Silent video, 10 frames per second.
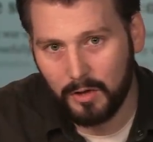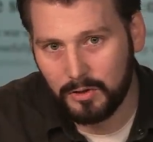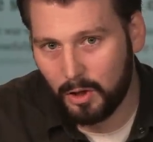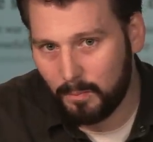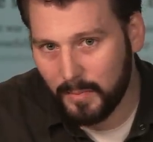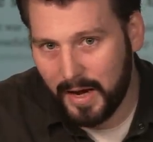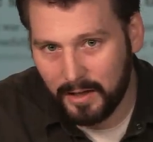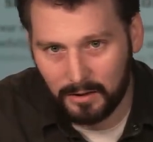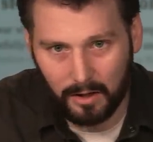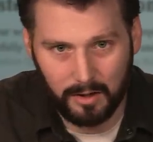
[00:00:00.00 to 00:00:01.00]
Tom
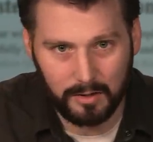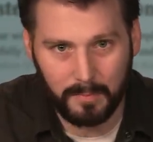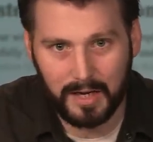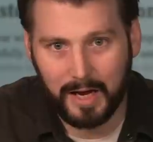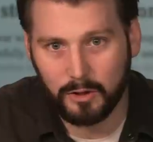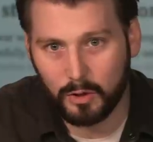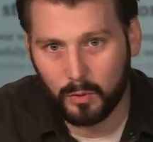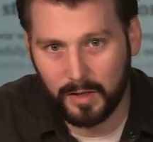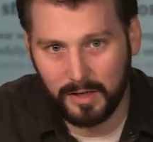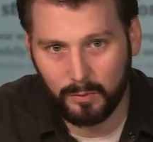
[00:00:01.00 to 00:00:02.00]
Englehart began to
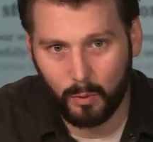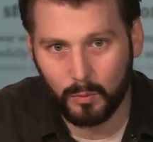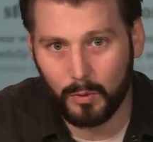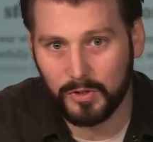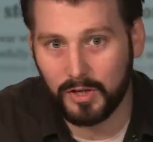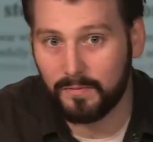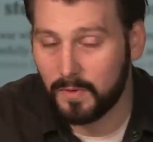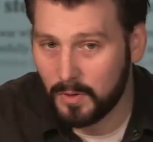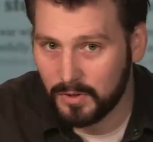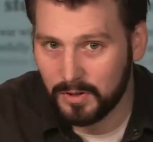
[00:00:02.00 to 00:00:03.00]
create what was at
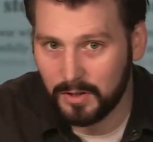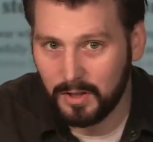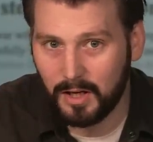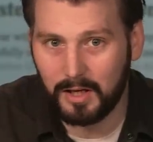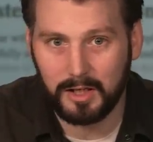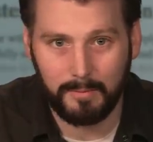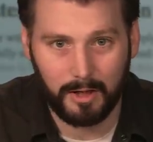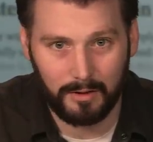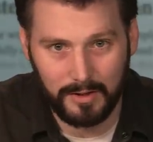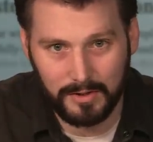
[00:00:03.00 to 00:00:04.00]
first an email
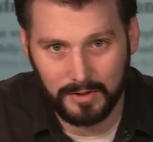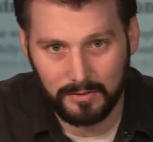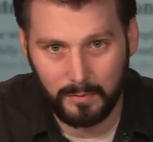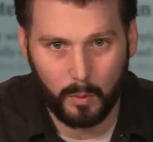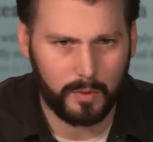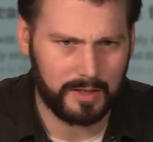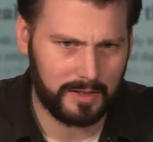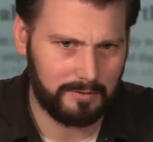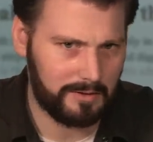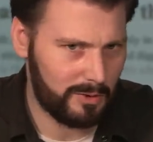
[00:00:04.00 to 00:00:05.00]
list,
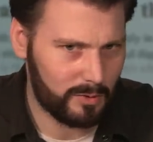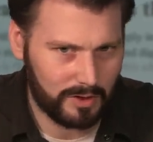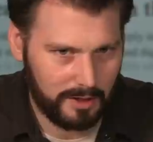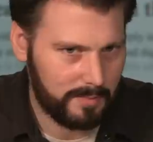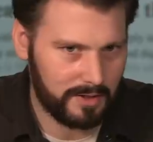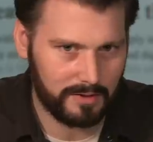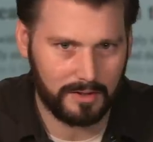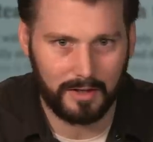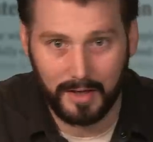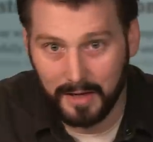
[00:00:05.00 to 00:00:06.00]
forwarding news clippings
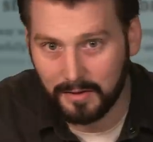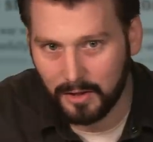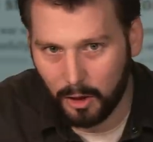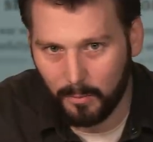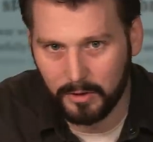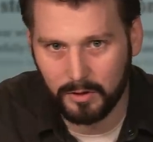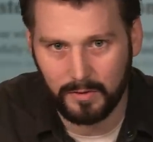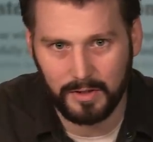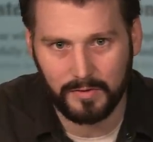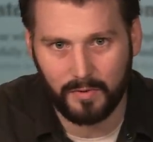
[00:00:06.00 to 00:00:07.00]
and lengthy
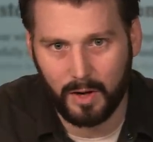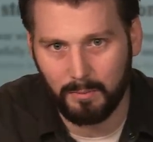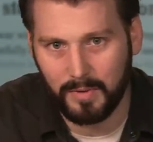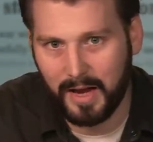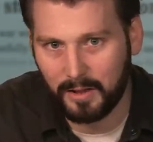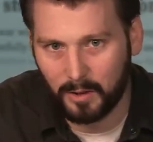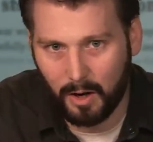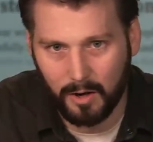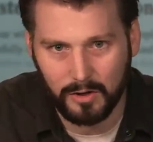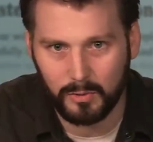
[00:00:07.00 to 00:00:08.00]
commentaries from
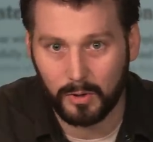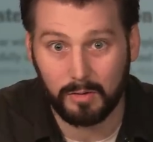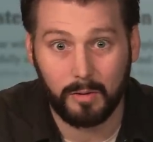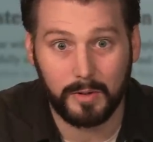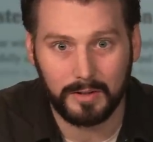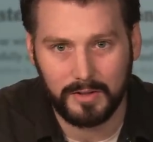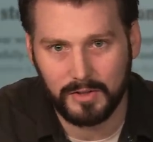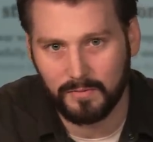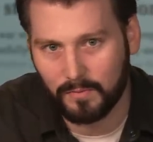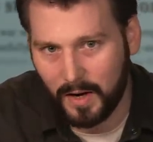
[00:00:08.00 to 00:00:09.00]
Englehart to a growing list
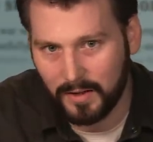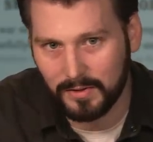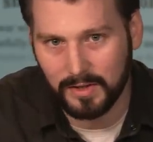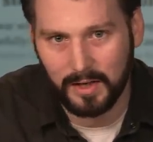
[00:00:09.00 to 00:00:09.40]
of friends.